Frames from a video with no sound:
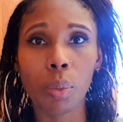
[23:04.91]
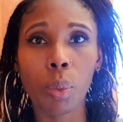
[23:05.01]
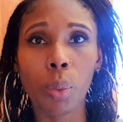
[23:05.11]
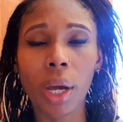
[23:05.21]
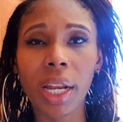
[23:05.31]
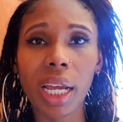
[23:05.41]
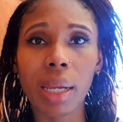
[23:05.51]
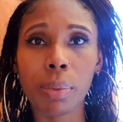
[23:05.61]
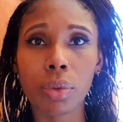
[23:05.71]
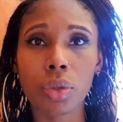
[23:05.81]
We weren't
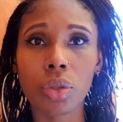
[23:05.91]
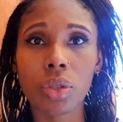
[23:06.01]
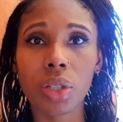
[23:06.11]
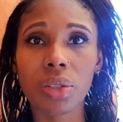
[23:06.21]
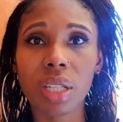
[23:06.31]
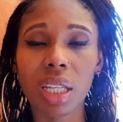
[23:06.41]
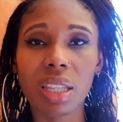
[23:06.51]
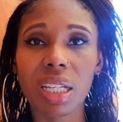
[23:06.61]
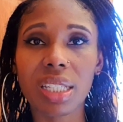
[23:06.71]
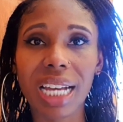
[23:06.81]
able to, so certain
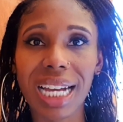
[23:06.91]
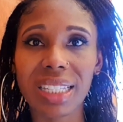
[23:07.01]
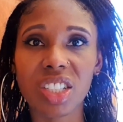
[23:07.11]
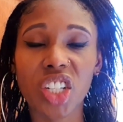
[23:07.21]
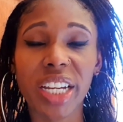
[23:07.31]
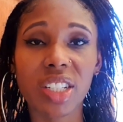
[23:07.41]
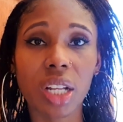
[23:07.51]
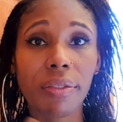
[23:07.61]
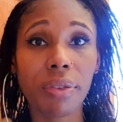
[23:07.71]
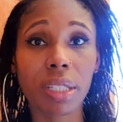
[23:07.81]
things I had to change,
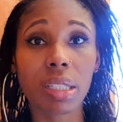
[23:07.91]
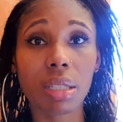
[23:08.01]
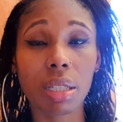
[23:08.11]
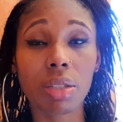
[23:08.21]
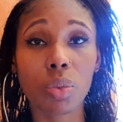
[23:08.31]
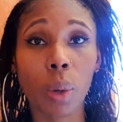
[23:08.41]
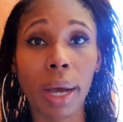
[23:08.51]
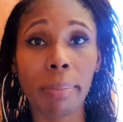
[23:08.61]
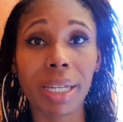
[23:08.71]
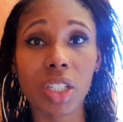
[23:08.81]
like for instance where
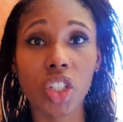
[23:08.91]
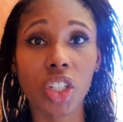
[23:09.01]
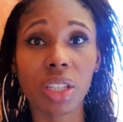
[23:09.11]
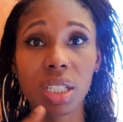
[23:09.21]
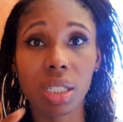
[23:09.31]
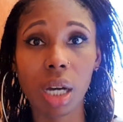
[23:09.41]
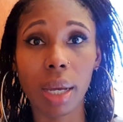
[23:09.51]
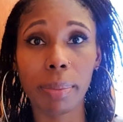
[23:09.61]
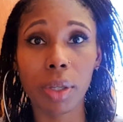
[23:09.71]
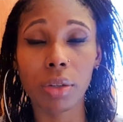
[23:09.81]
I mentioned the
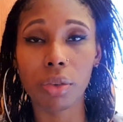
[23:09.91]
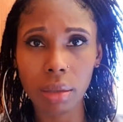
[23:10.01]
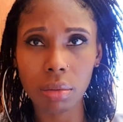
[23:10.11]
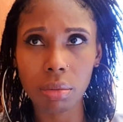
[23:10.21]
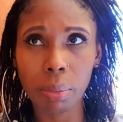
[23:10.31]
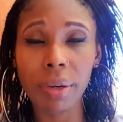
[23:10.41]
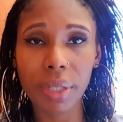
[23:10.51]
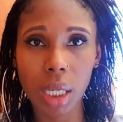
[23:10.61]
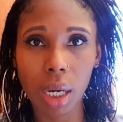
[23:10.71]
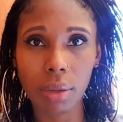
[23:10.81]
diamond mirror
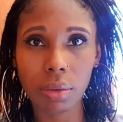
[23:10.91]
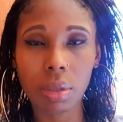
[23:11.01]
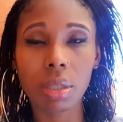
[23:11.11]
tiles.